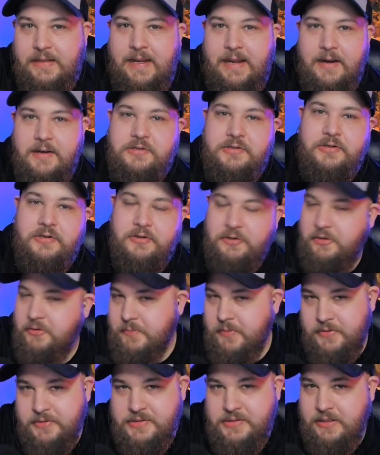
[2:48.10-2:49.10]
the character,
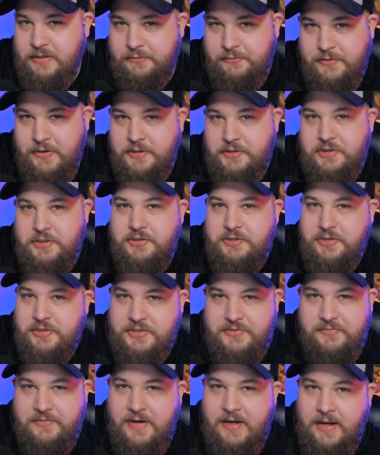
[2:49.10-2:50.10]
your build's going to function
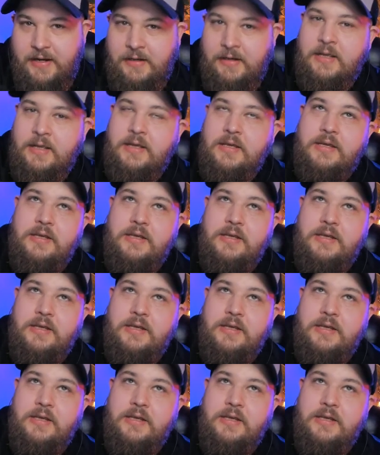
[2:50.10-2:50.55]
just fine.